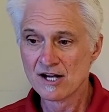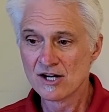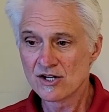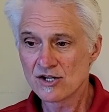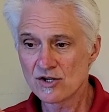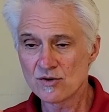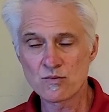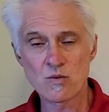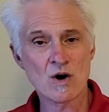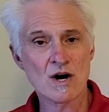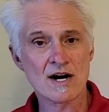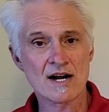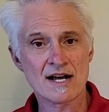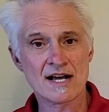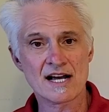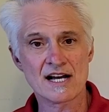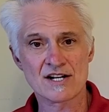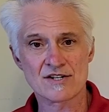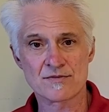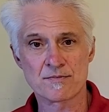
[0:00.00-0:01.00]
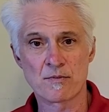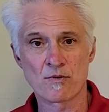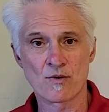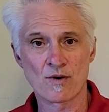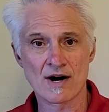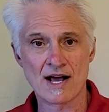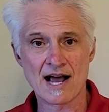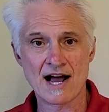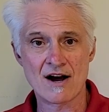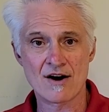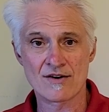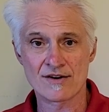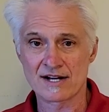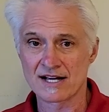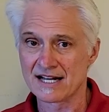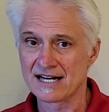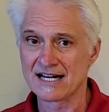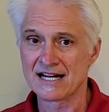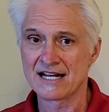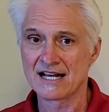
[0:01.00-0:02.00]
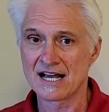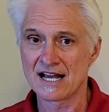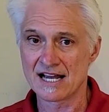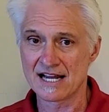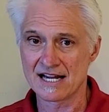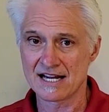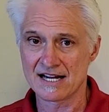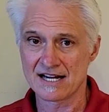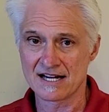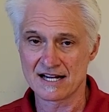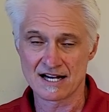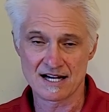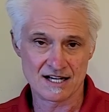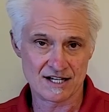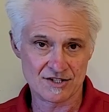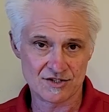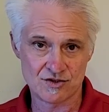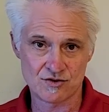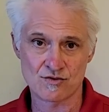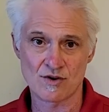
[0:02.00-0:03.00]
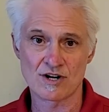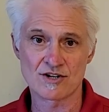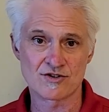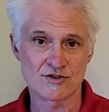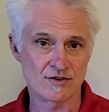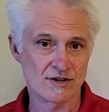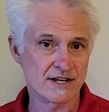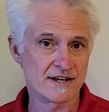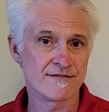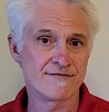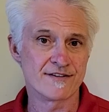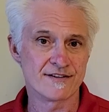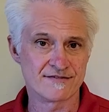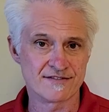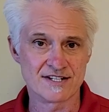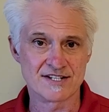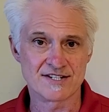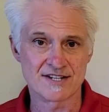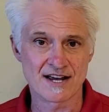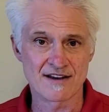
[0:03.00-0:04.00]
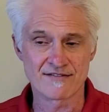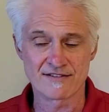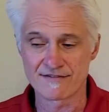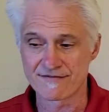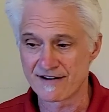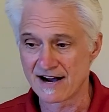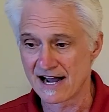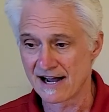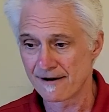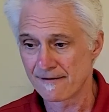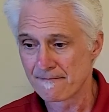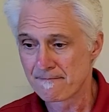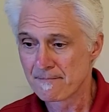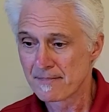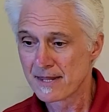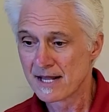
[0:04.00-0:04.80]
you'd want to export out a structured E57 file.